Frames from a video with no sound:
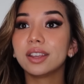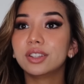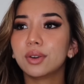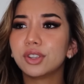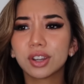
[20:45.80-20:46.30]

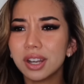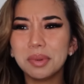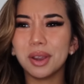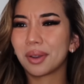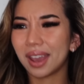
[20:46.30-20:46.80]
you know, you're gonna
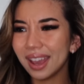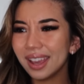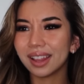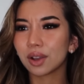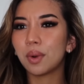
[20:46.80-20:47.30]
be
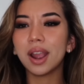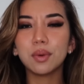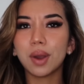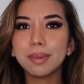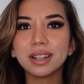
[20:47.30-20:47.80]
okay. Like, why
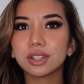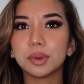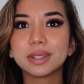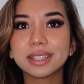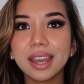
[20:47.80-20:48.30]
am I so
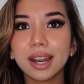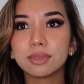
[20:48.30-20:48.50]
upset?